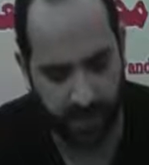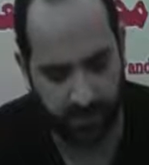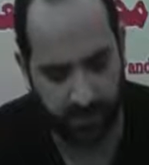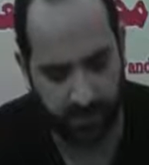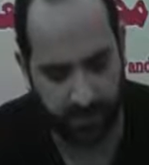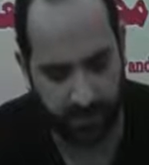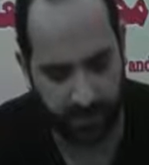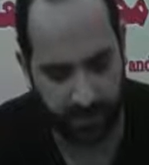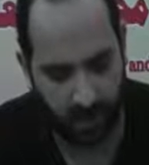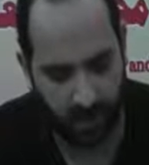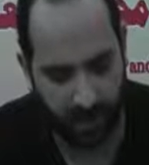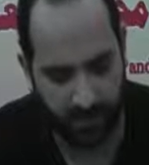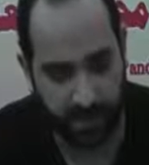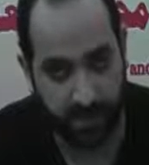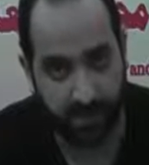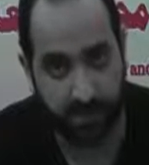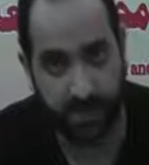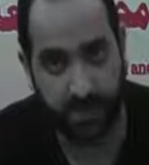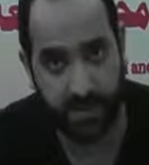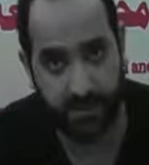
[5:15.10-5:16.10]
Prophet
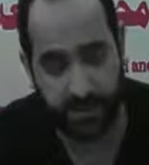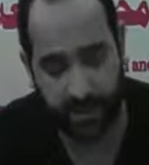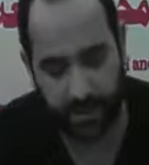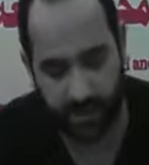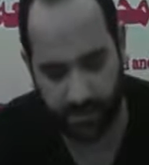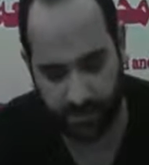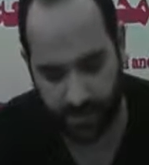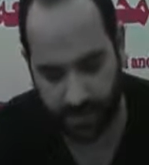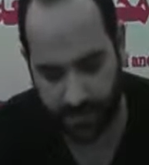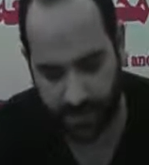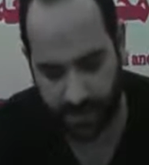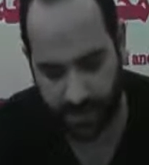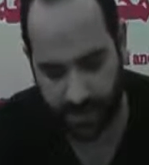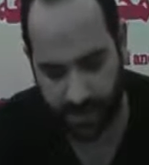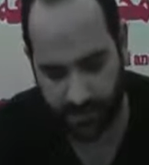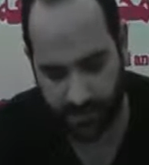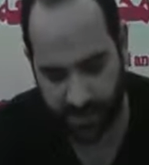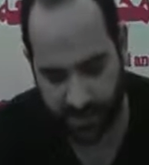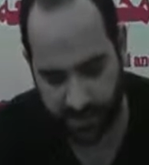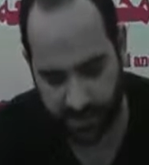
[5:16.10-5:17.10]
Muhammad, peace be upon him,
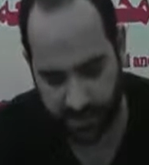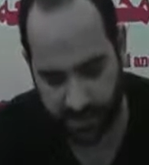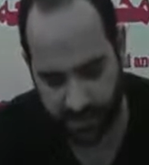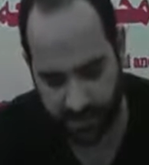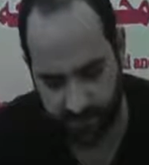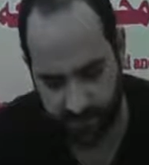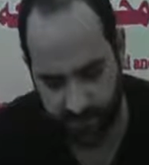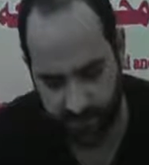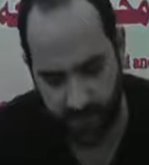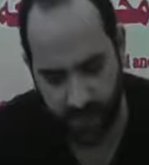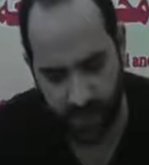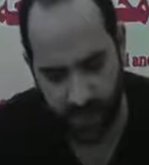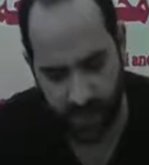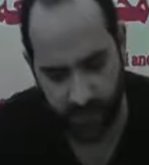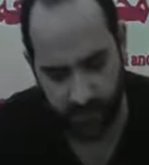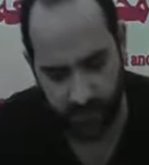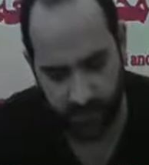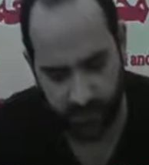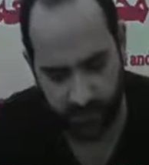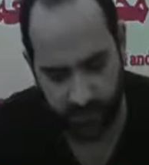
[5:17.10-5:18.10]
said,
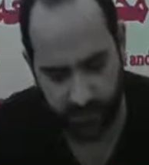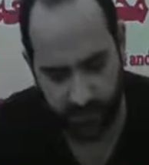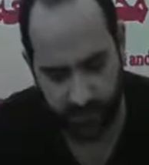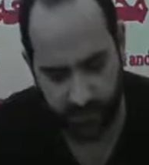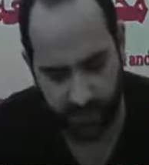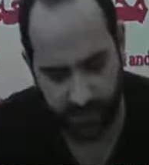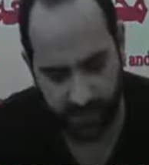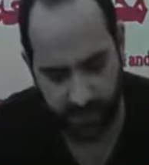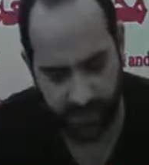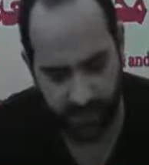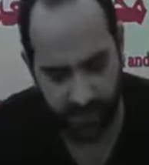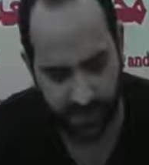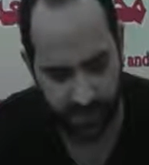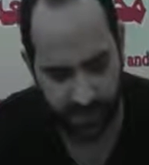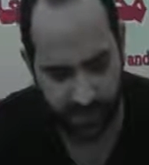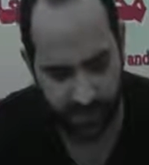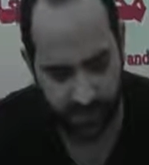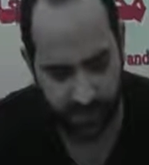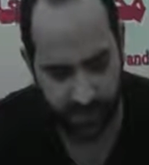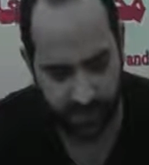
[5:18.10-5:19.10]
no food is better
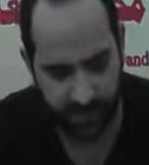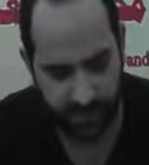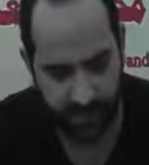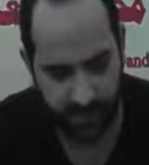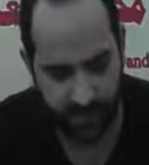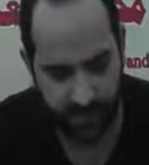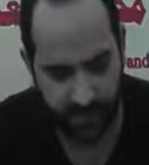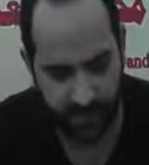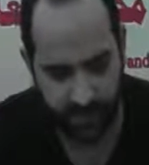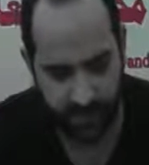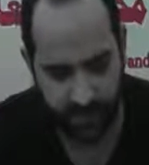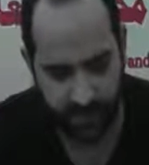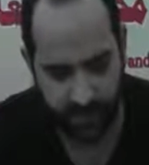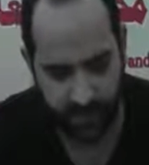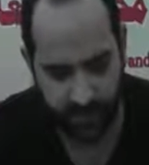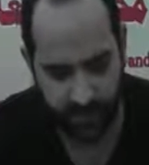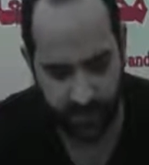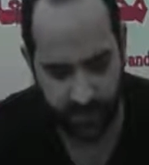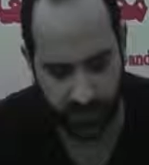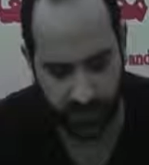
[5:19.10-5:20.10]
to man than
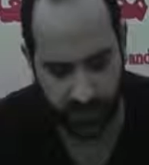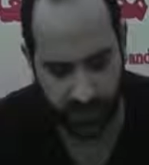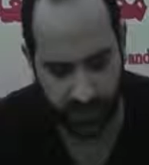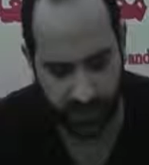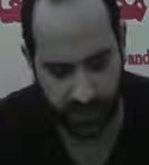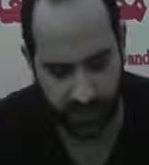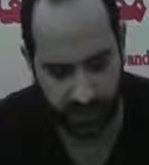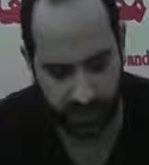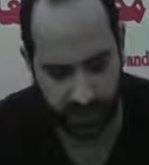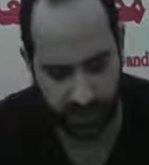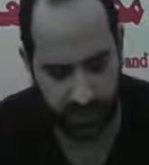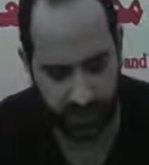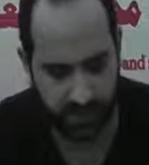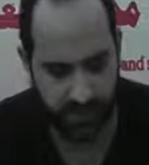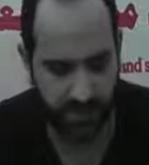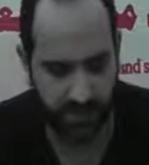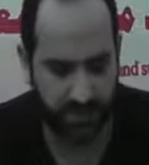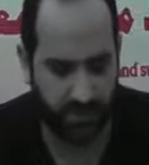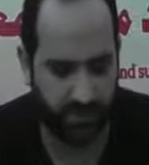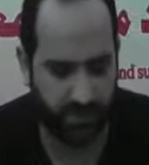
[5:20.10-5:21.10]
that which he
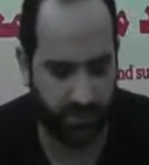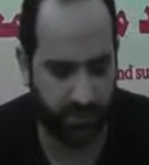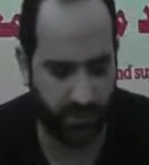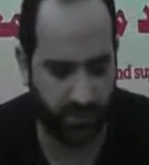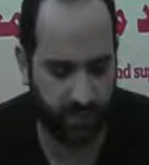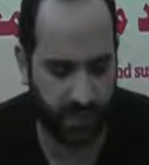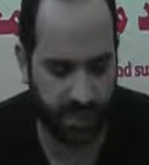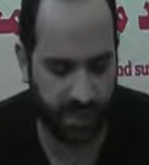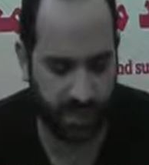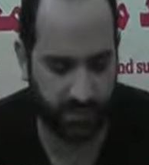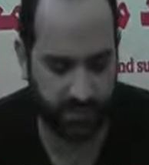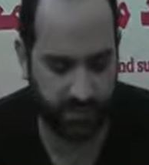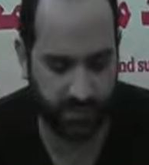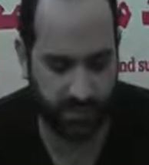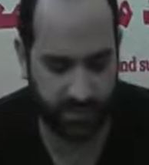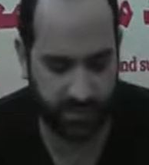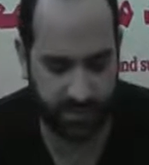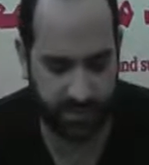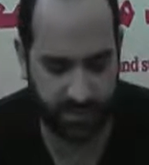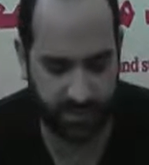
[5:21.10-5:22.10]
earns throughout
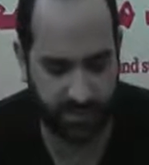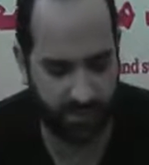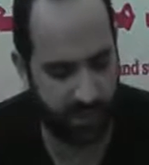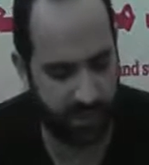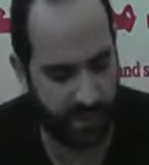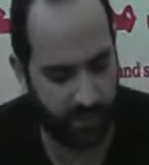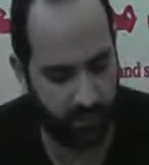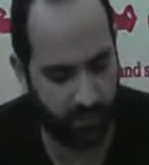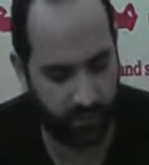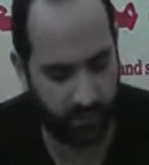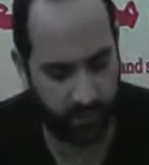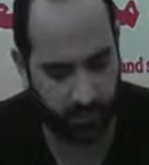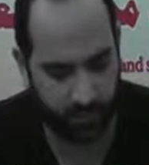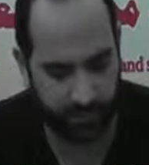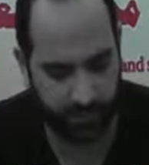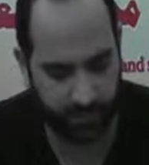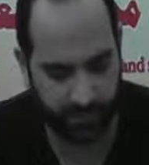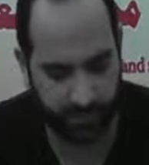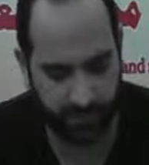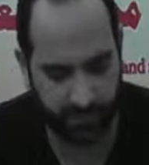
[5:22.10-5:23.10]
his manual
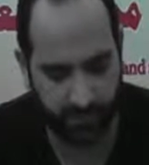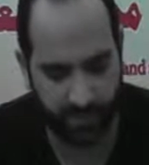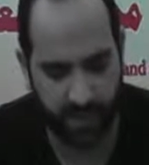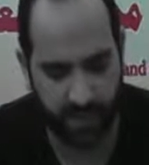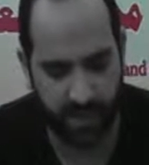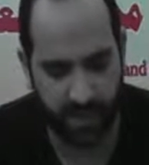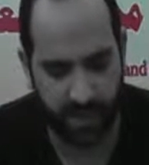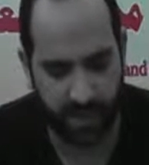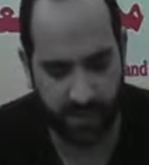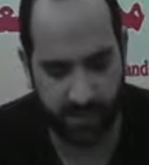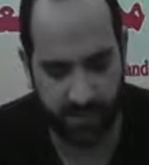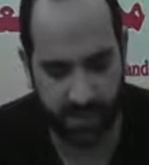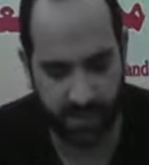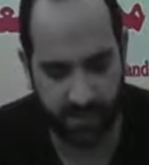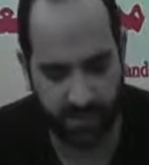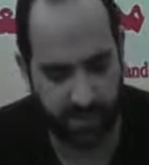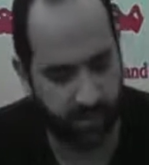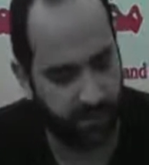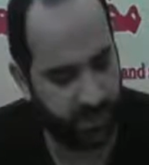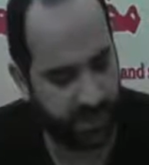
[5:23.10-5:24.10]
work.
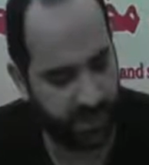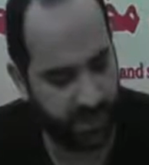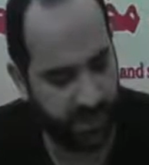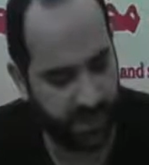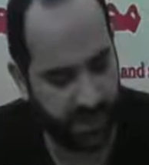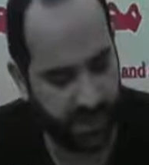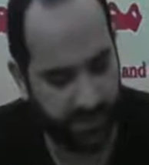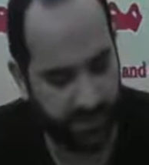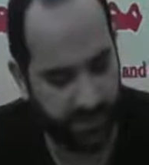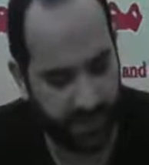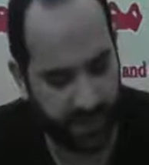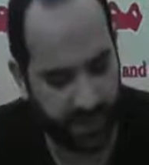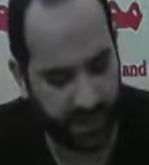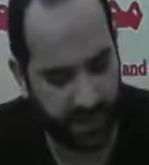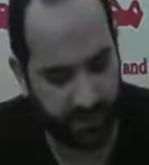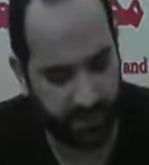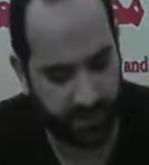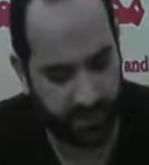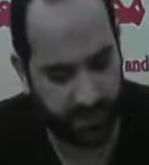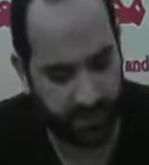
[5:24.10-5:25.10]
David, peace be upon
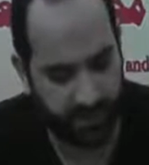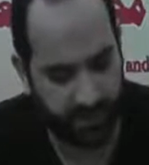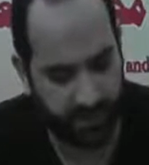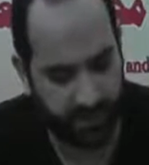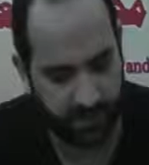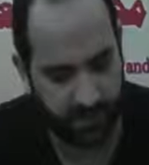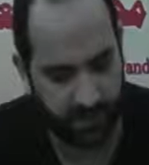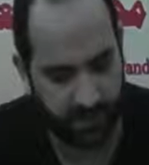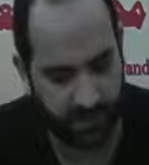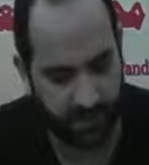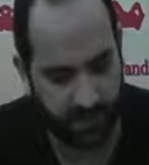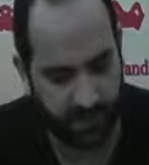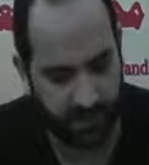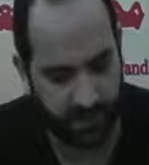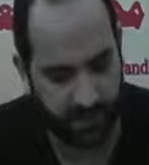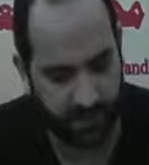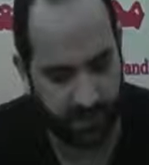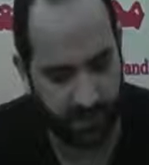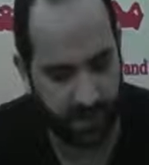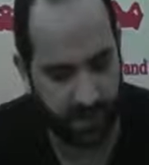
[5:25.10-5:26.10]
him, the Prophet of
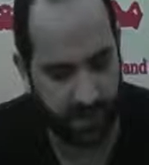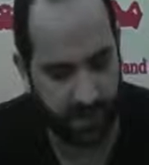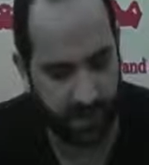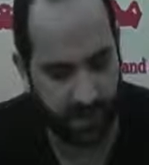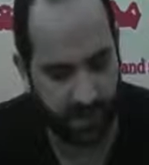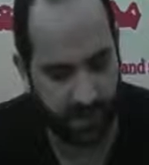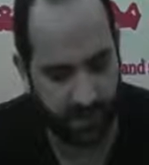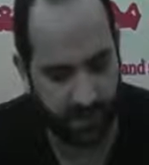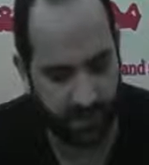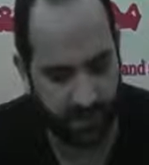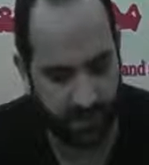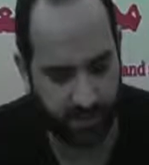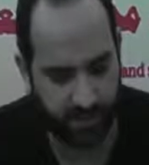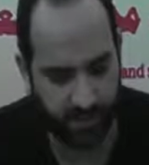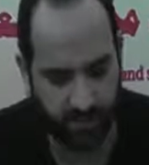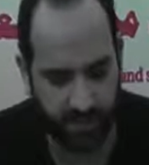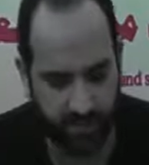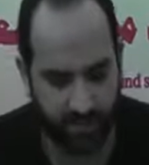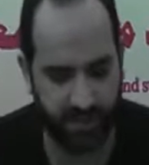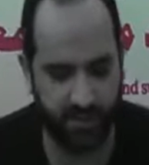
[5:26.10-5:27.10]
Allah, ate
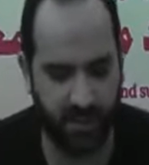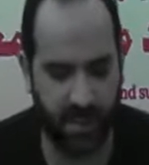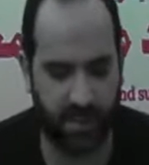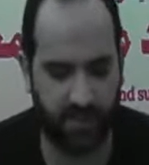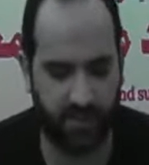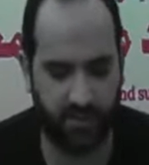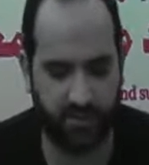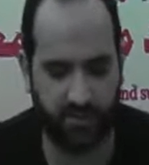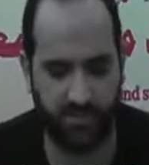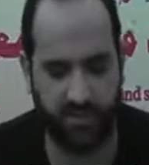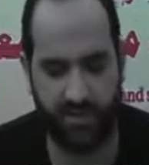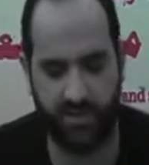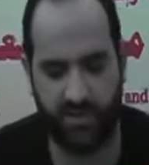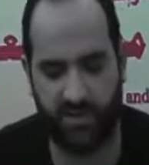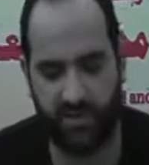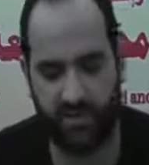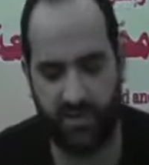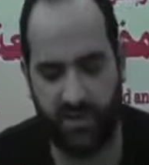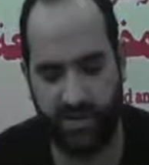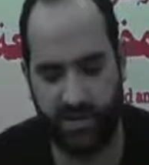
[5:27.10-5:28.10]
only out of his
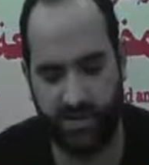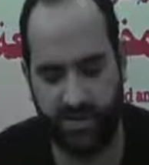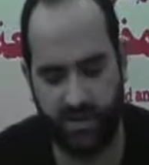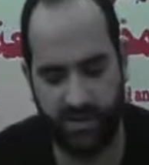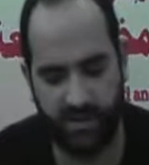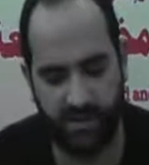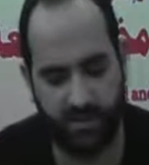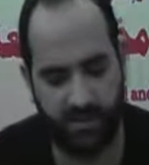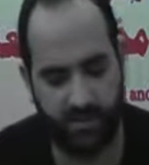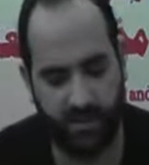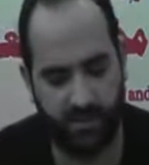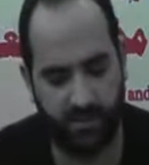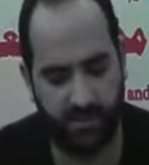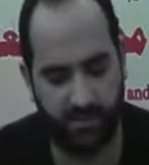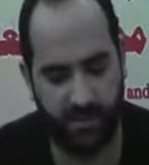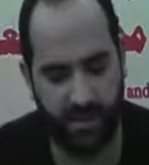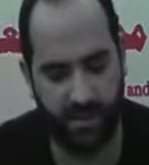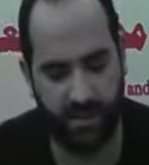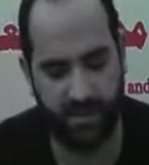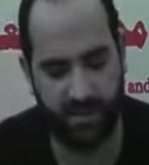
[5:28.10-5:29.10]
earnings from
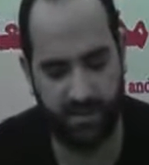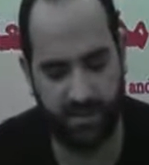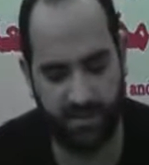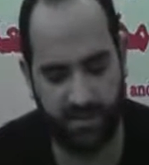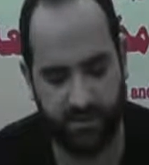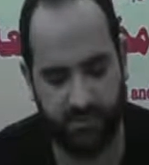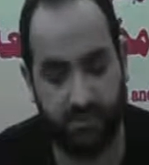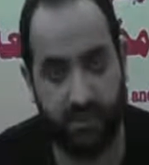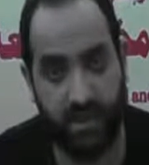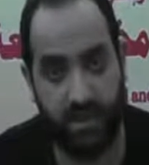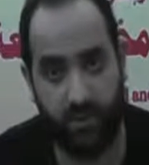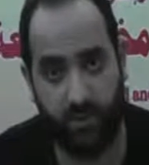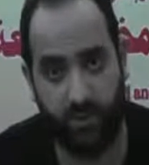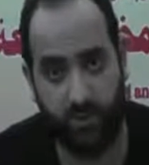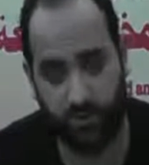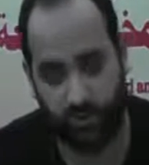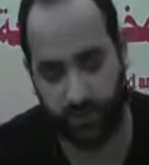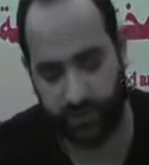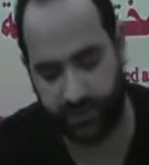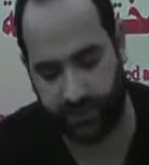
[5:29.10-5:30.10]
his manual
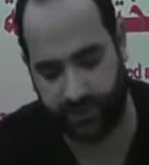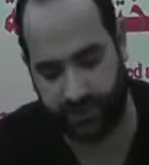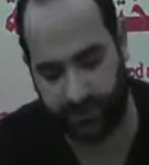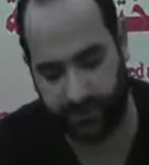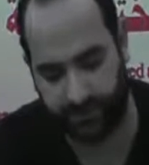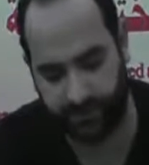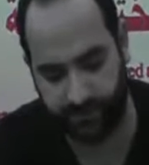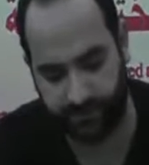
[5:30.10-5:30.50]
work.